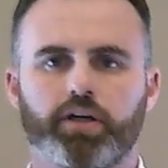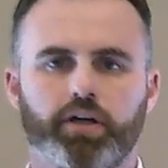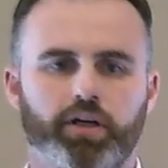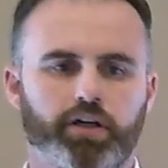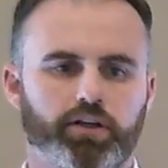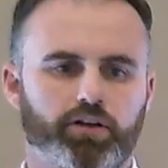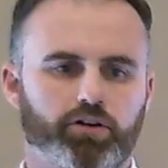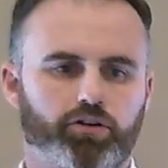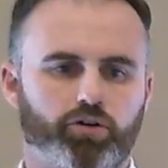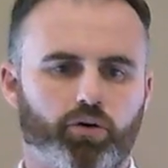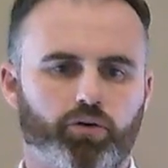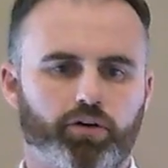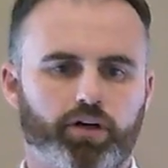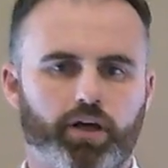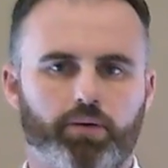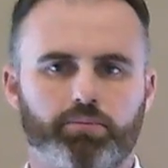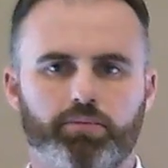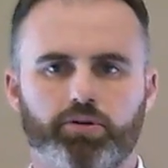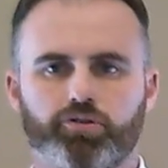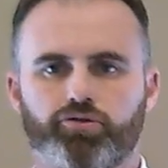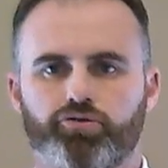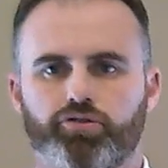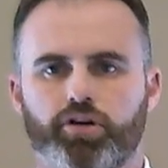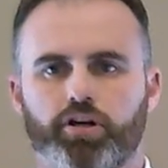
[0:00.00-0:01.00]
you don't get
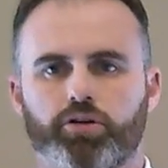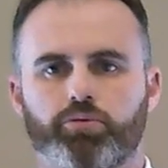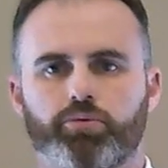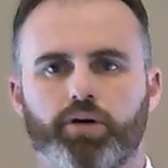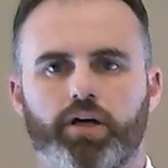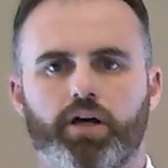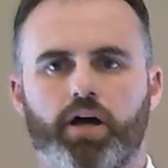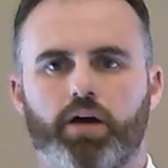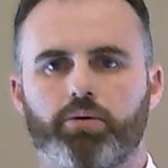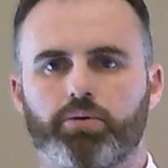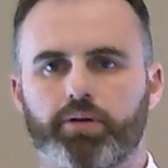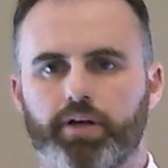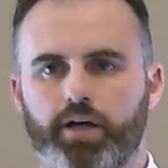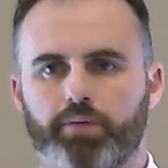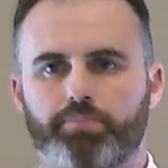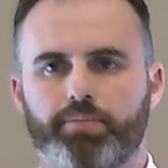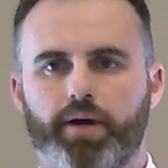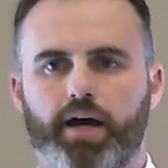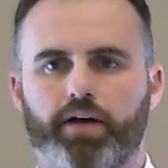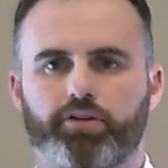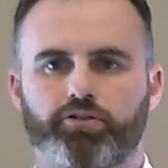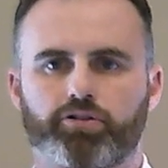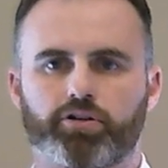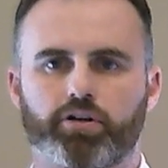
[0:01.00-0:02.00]
me straight away, I will get
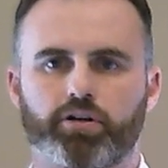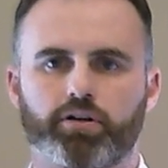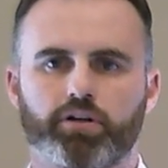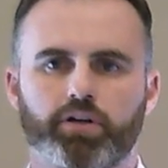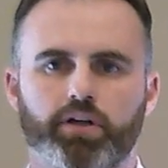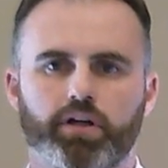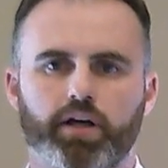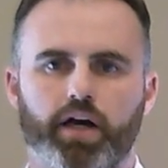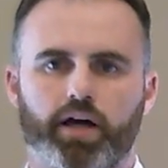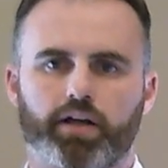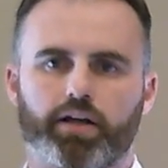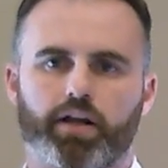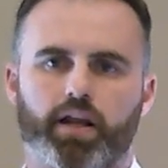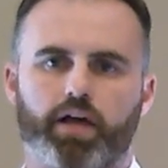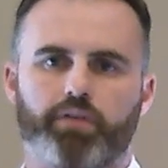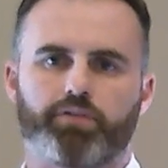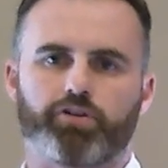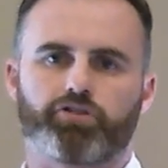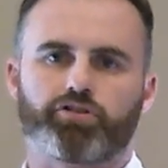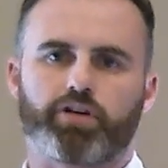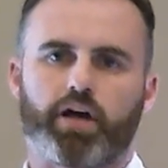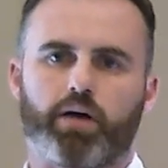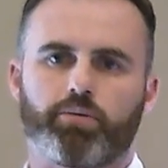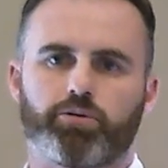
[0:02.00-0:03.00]
back to you and I'll have a
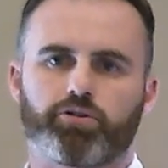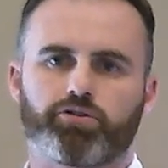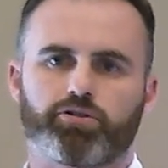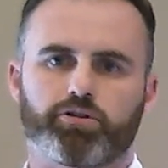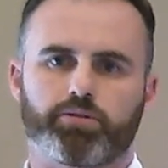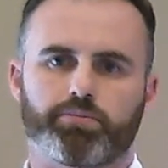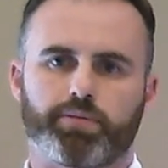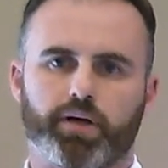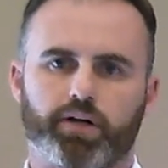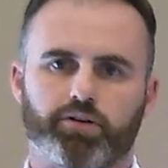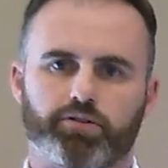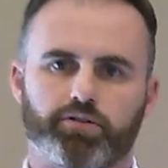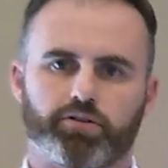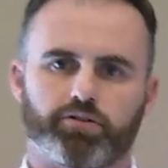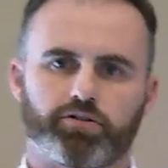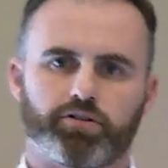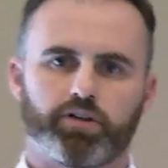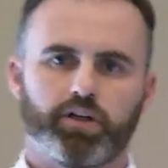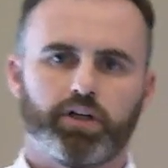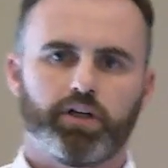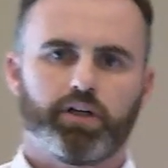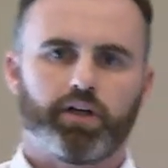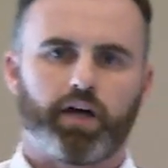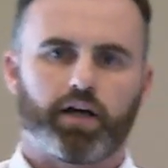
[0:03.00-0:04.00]
chat with you about it.
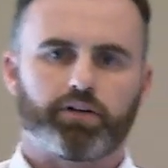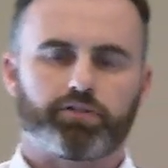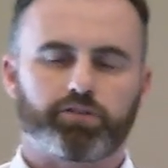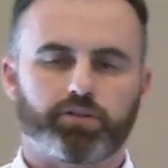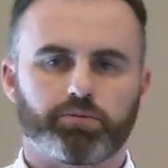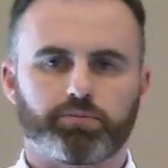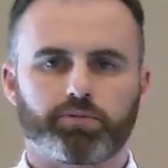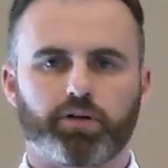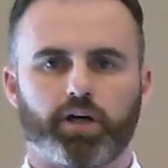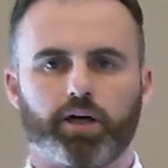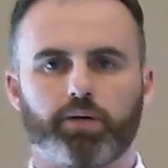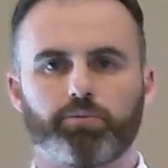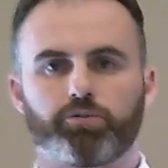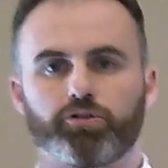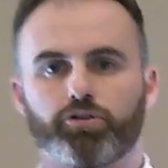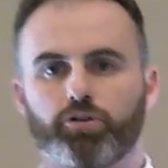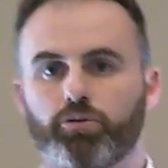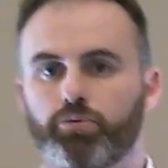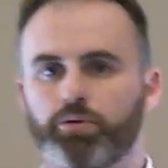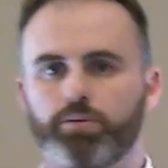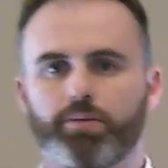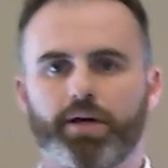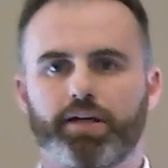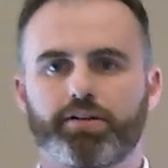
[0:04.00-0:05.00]
And sometimes, you know,
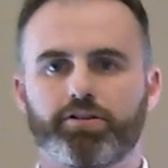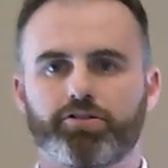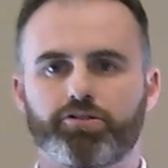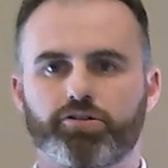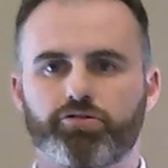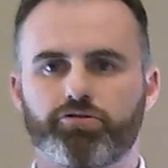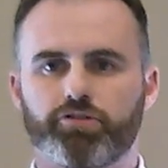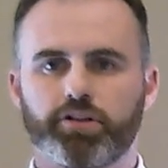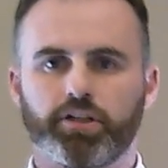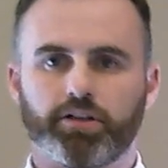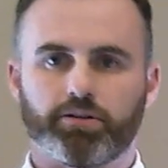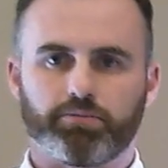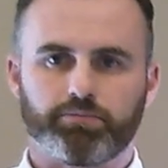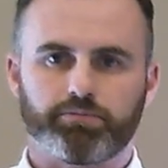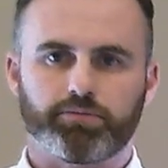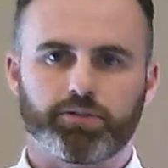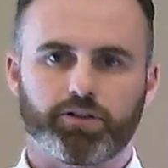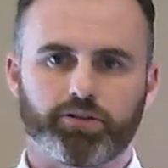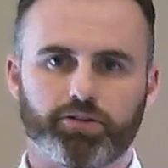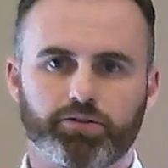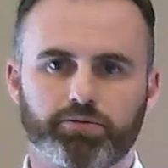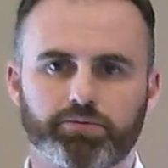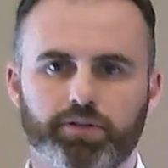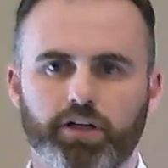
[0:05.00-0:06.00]
we may disagree. You
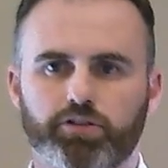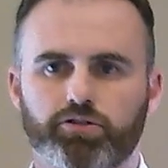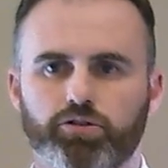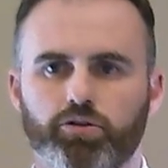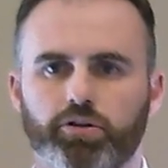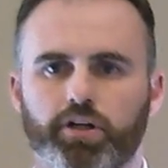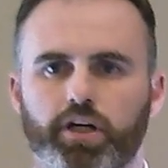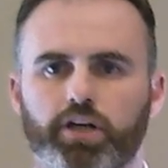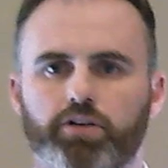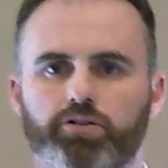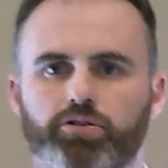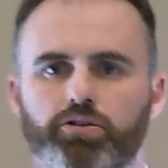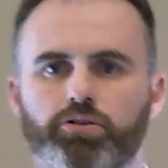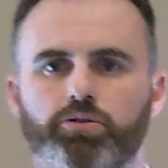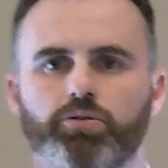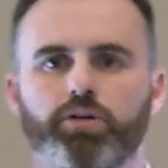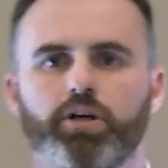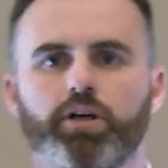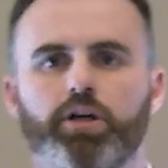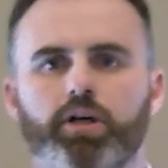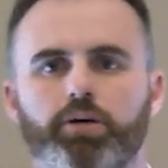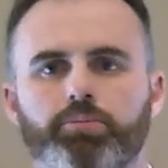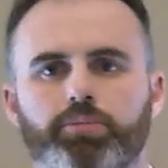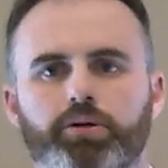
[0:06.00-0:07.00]
know, that's okay too.
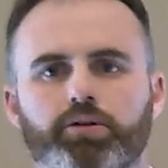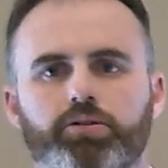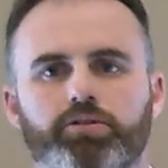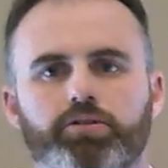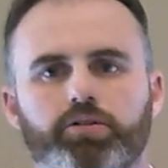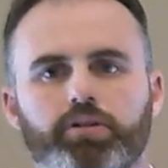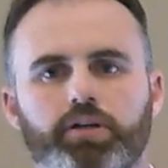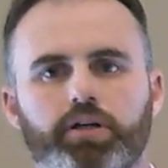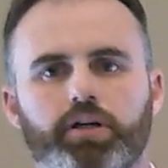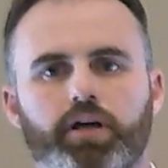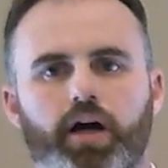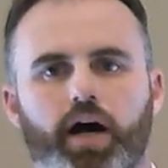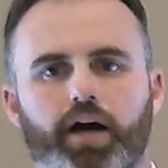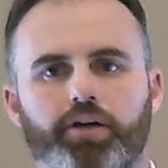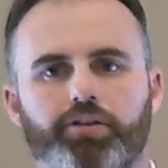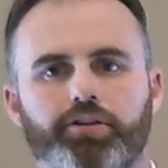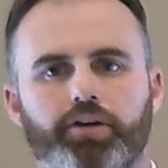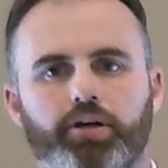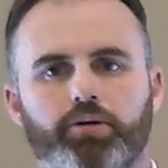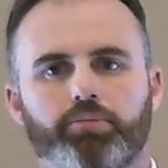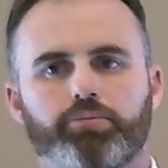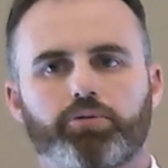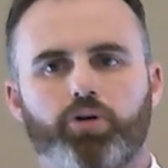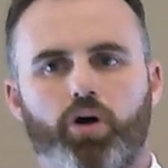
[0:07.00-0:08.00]
But I
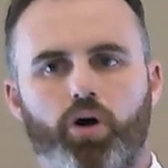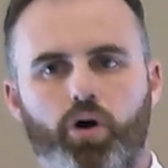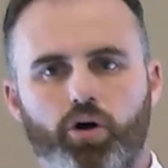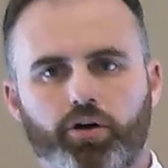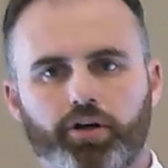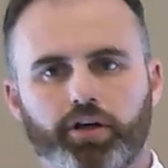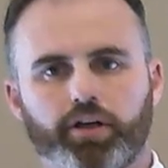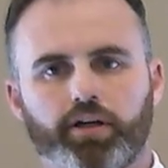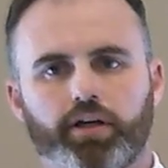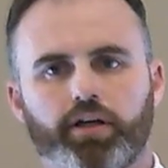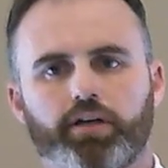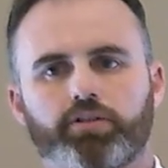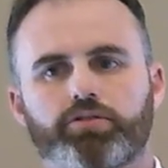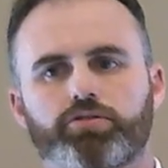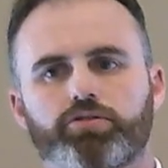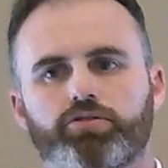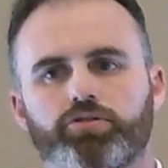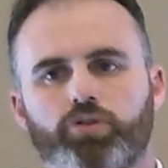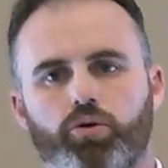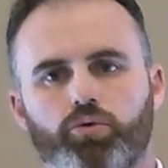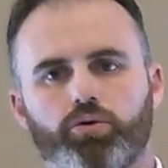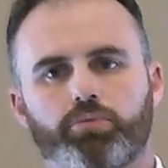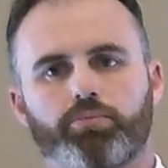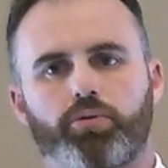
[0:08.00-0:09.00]
think talking is
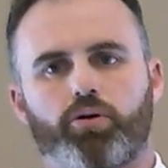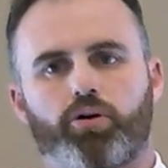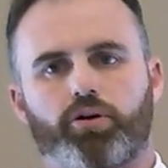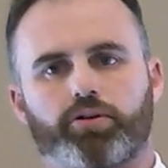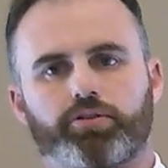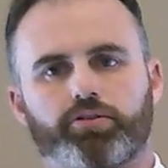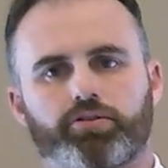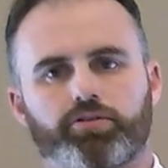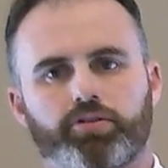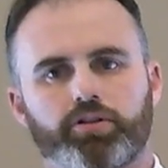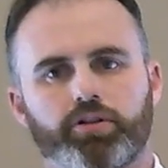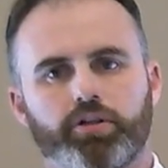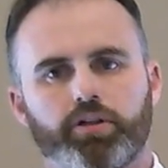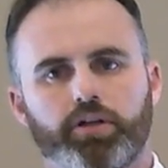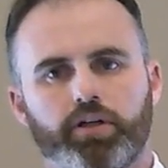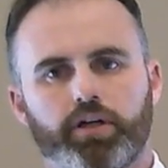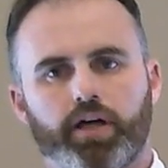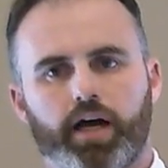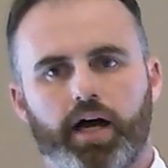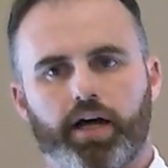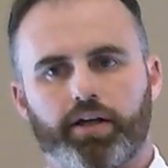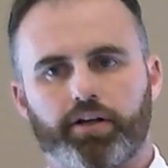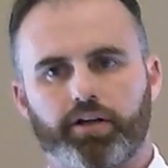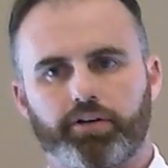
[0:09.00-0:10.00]
so important.
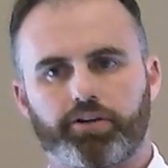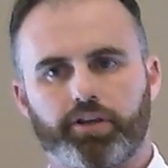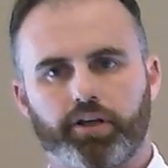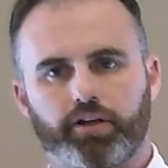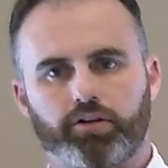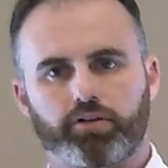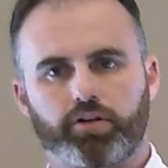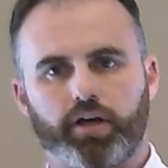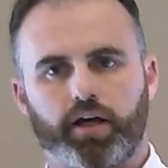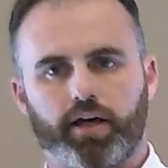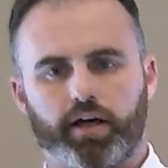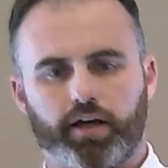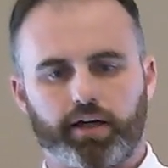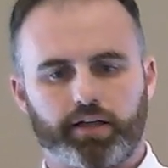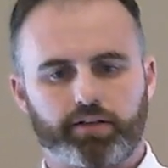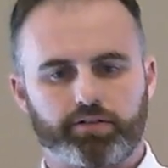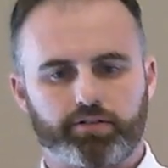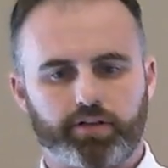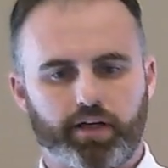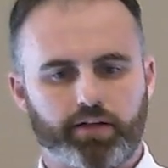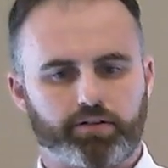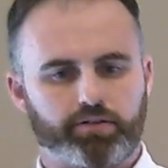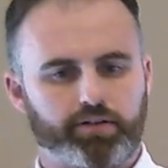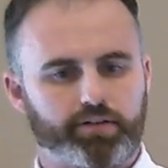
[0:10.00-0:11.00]
And I think
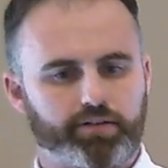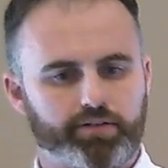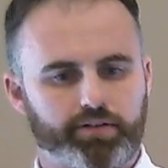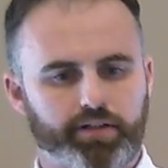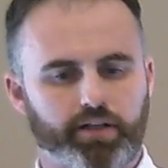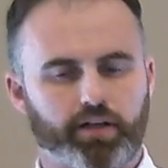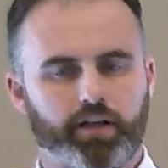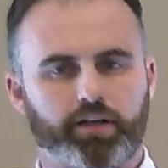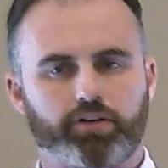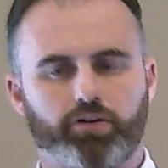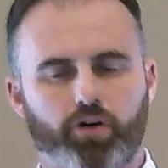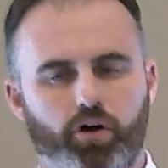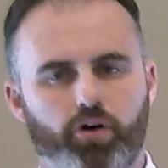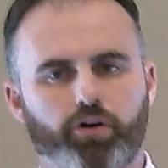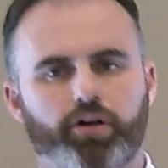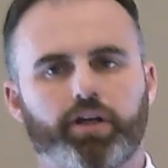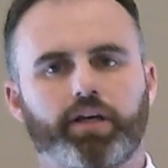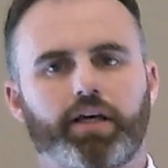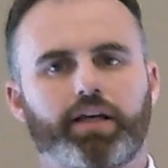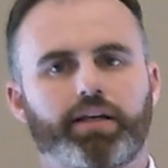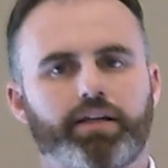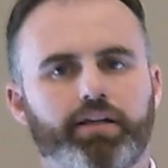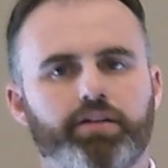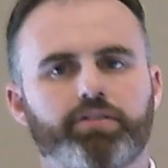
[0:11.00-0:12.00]
it's still talking
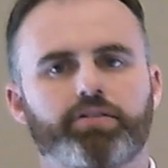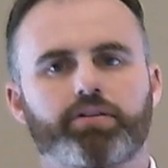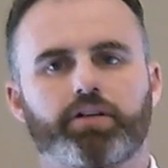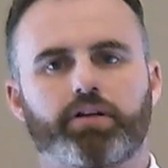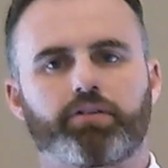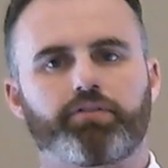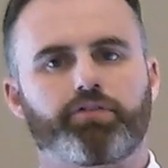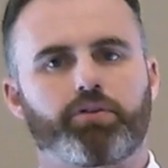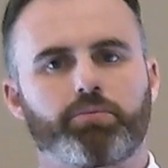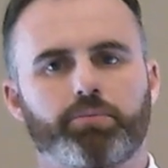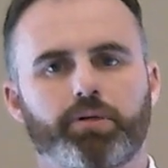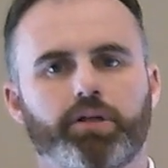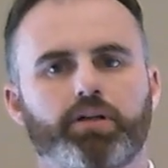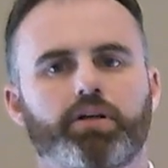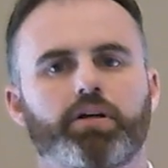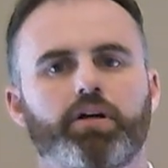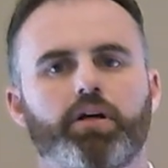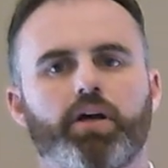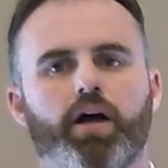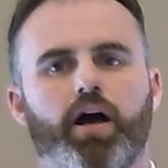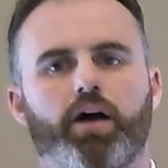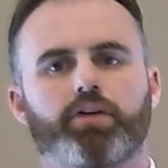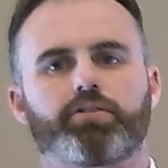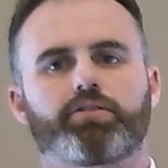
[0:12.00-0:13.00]
and listening for me
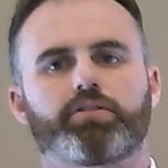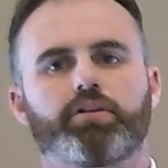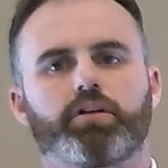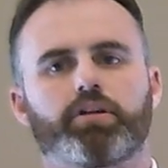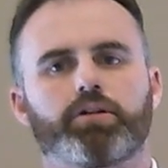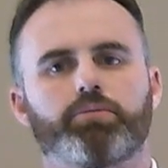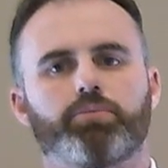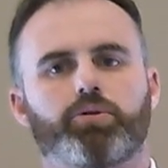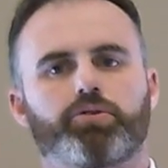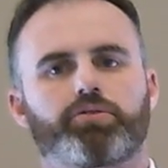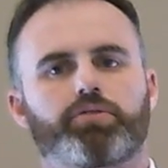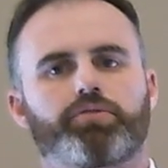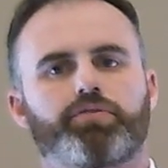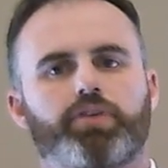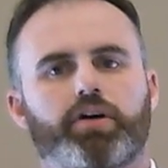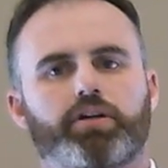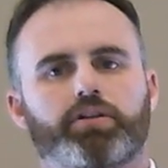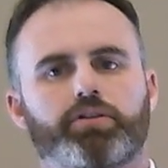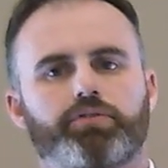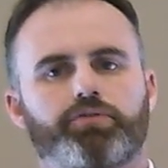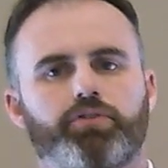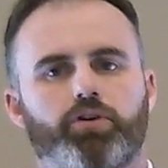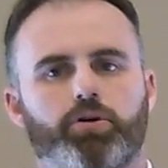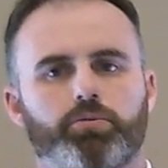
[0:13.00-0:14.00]
are still the most
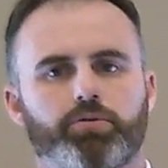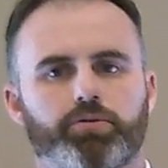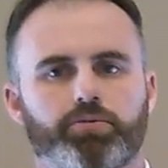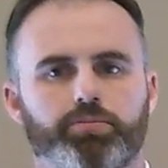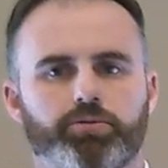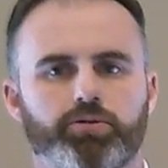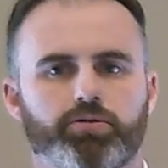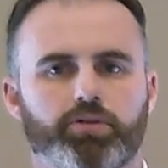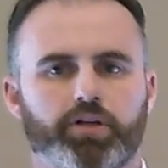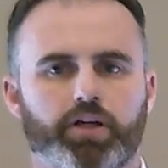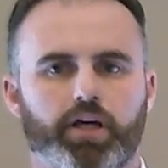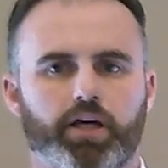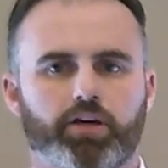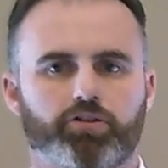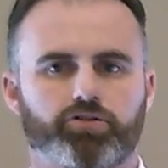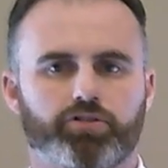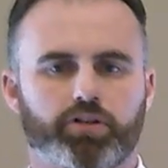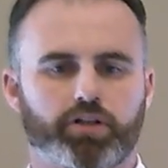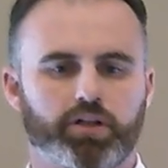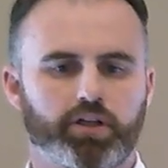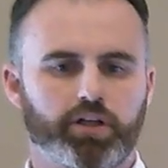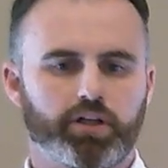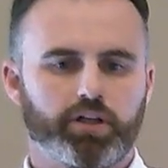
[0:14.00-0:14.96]
effective forms of communication.